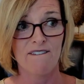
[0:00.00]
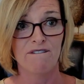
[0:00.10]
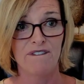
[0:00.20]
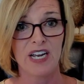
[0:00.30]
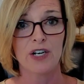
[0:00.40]

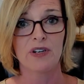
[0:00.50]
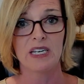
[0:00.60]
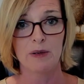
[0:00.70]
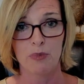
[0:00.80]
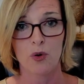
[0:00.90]

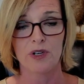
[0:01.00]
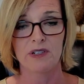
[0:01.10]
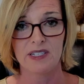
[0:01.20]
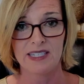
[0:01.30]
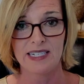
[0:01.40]
Very
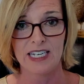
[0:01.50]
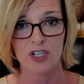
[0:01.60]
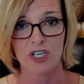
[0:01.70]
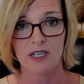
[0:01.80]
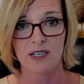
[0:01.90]
important
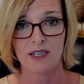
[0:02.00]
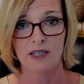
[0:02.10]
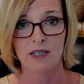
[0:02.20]
distinction.